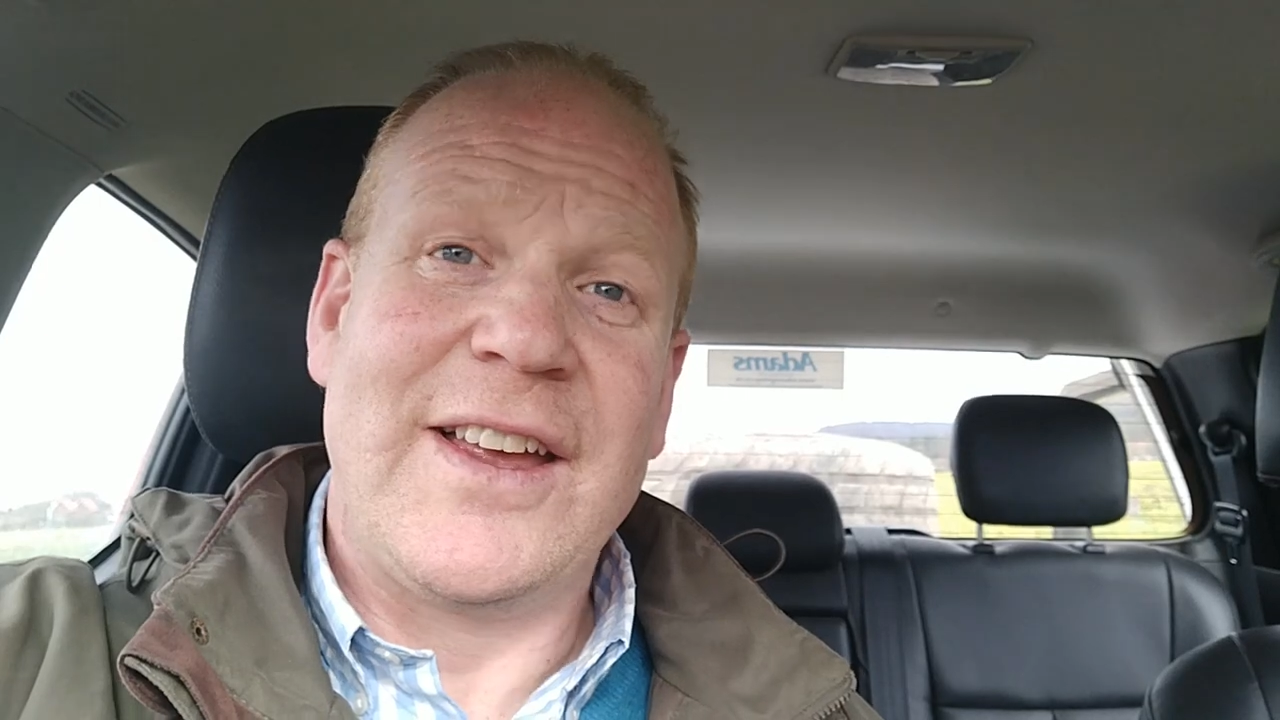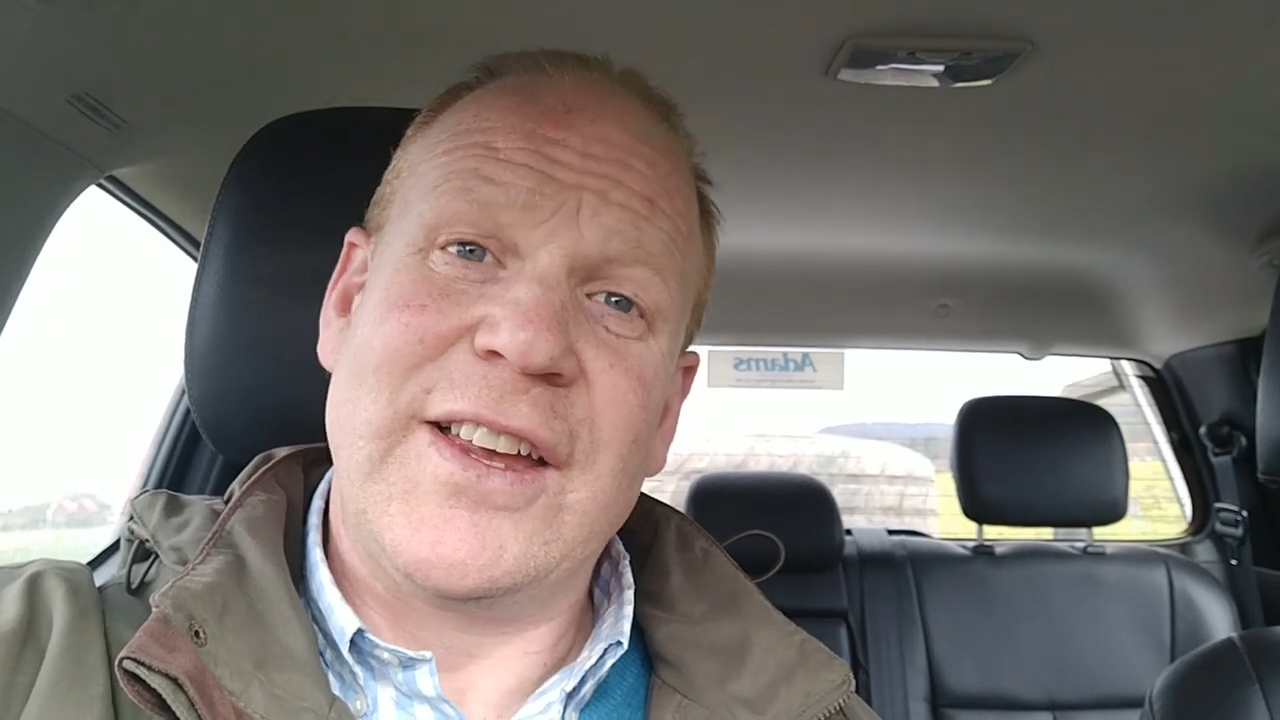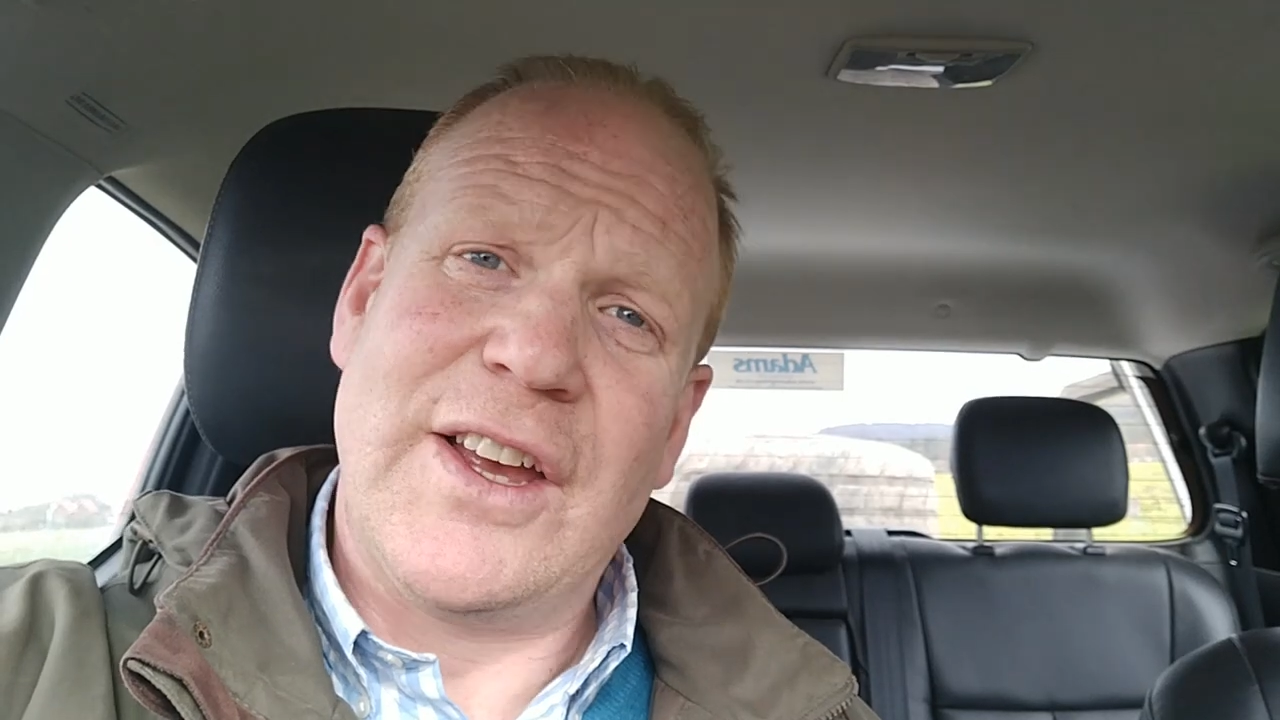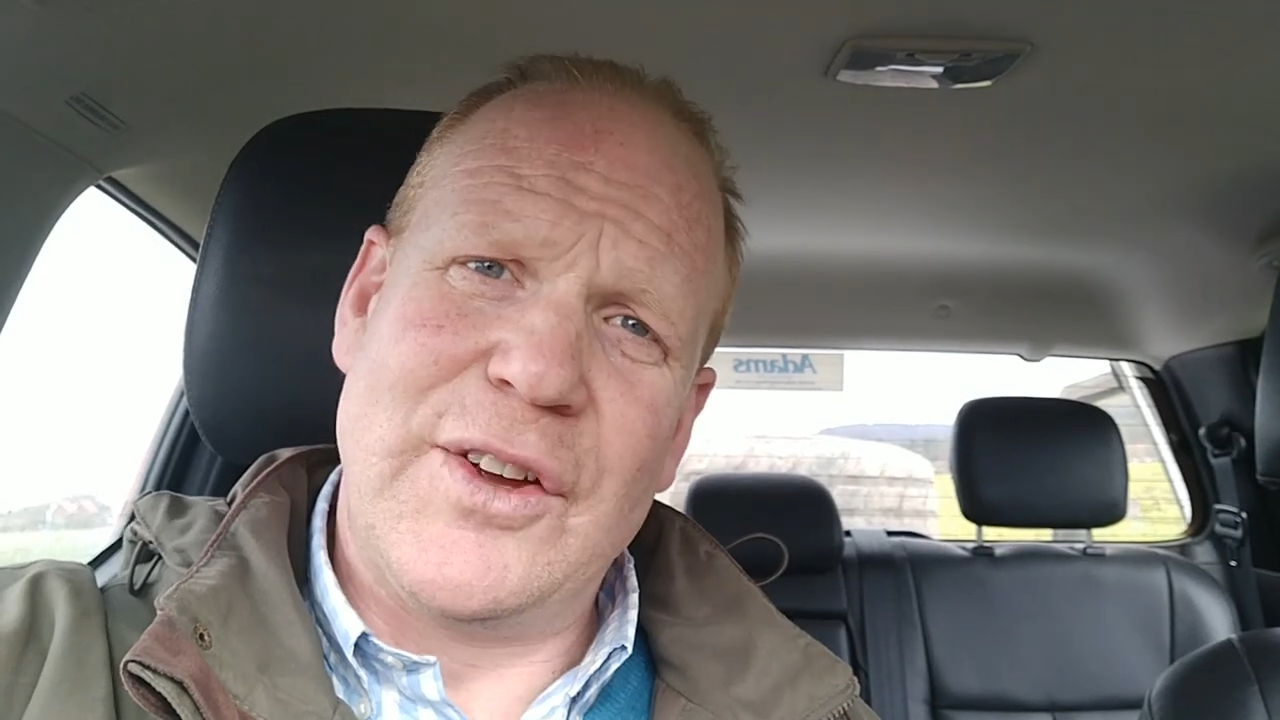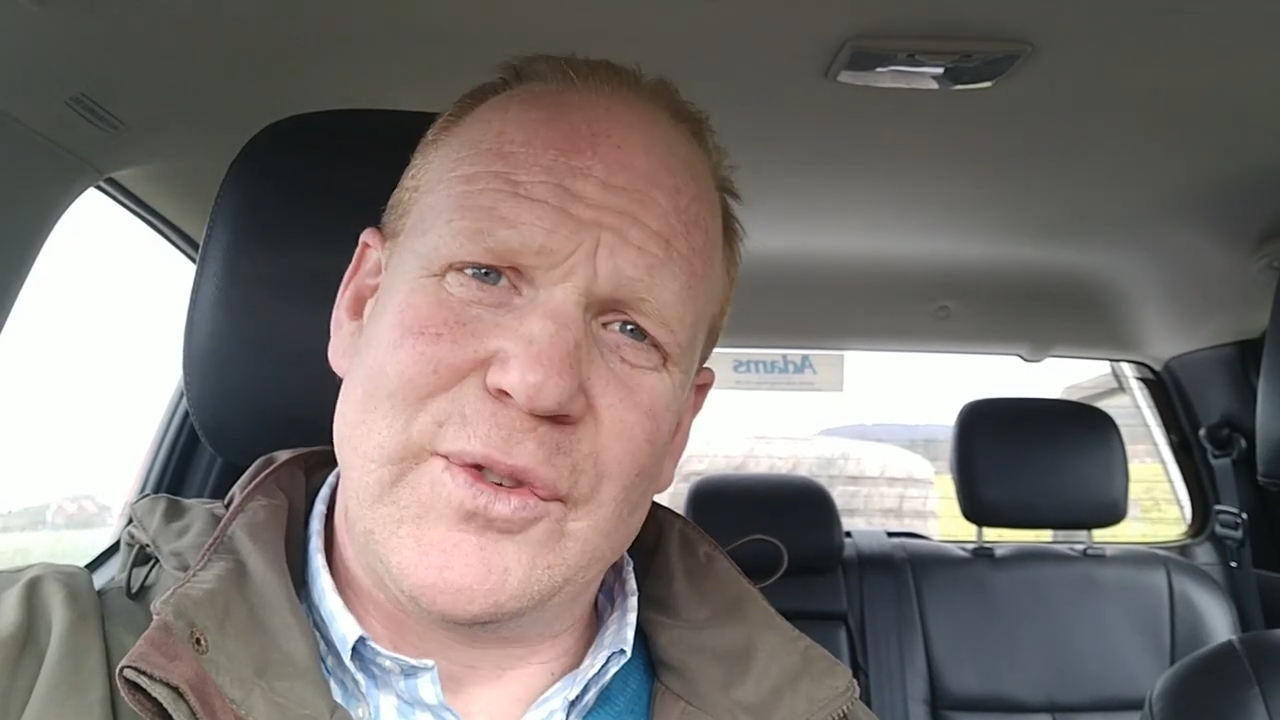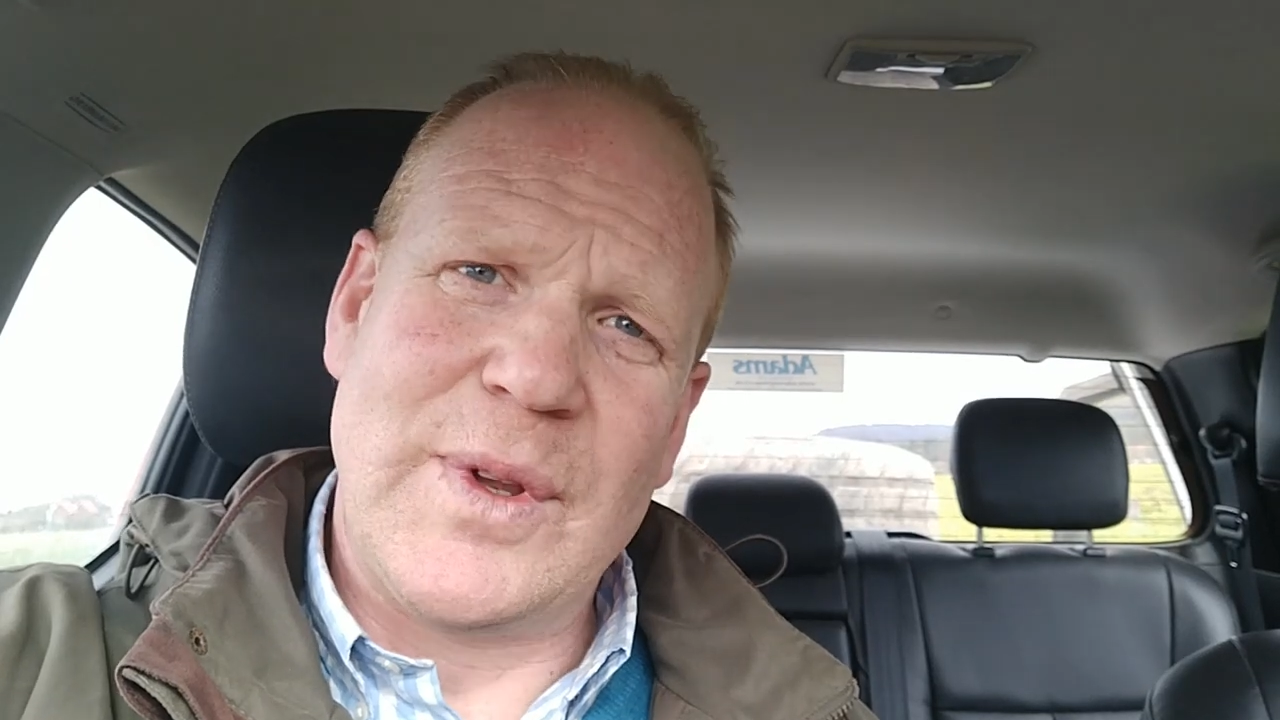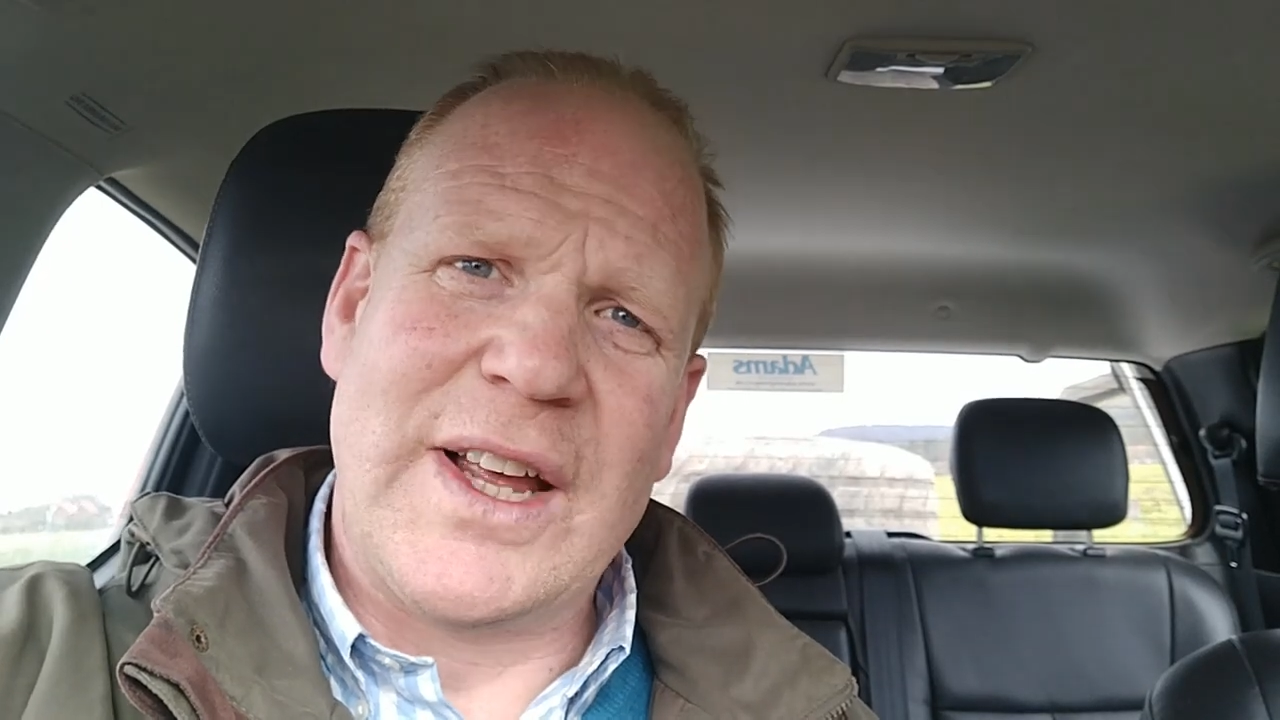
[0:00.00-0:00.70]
It goes